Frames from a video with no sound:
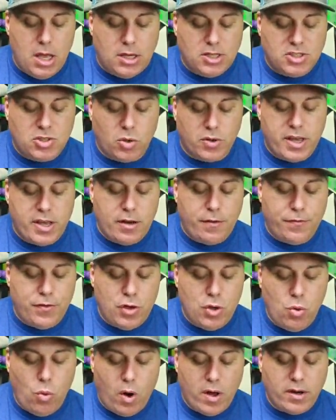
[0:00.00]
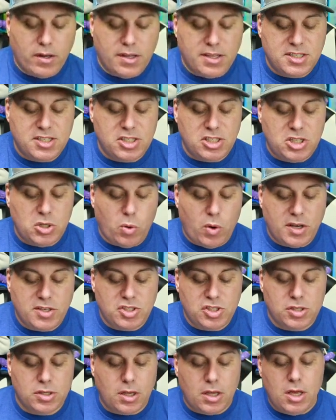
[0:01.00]
So again, if you want to listen to
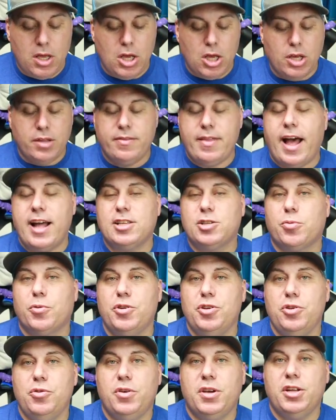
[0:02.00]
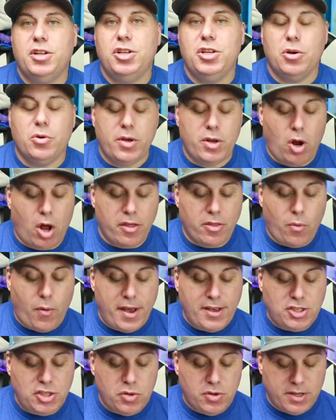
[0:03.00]
us, that's where you can do it.
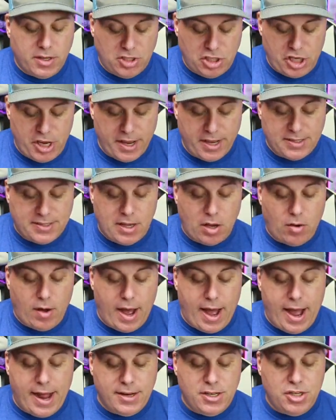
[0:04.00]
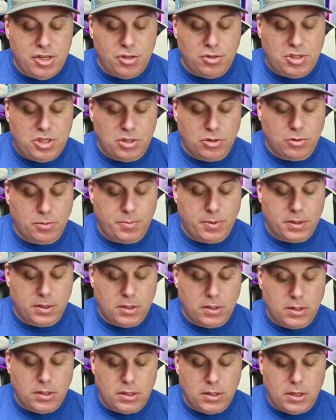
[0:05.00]
Otherwise, you can check us out on YouTube.
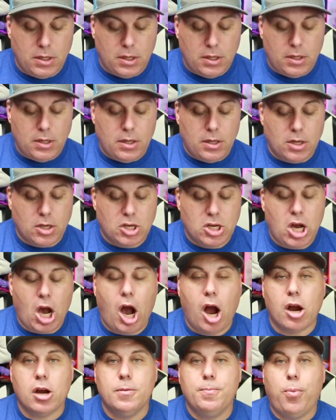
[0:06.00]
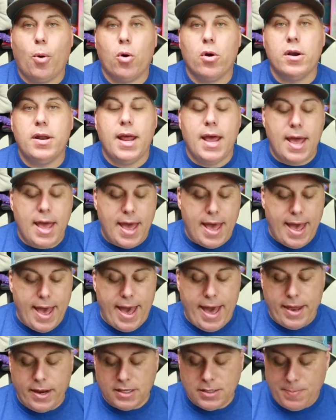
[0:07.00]
Cardboard
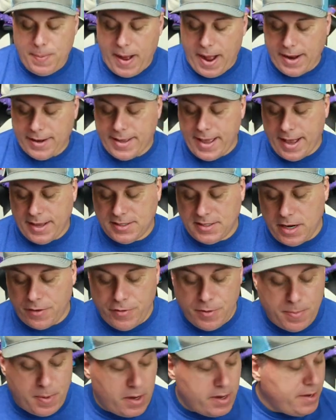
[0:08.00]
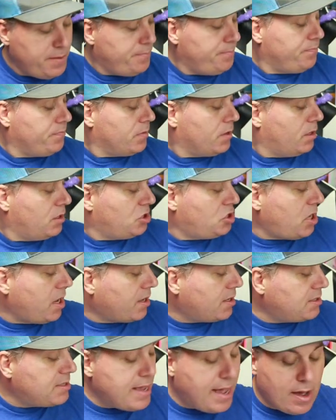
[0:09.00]
Addicts Podcast, everybody.
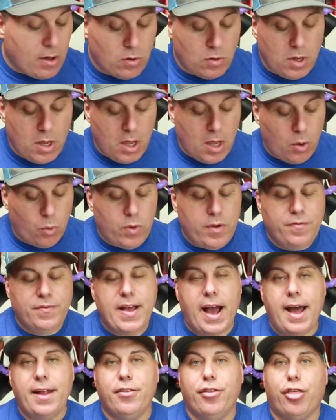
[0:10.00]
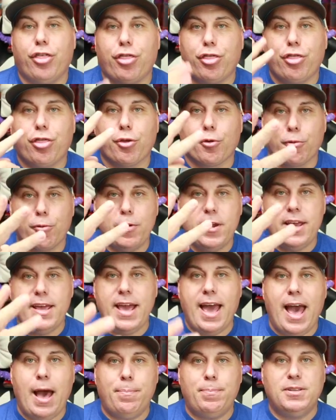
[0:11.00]
Check us out. We've gotten
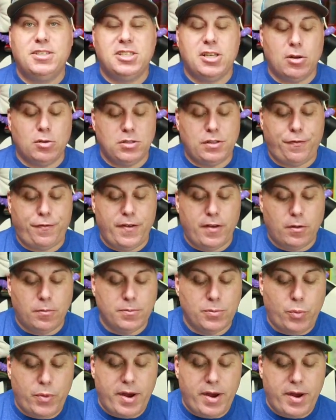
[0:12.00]
three episodes filmed.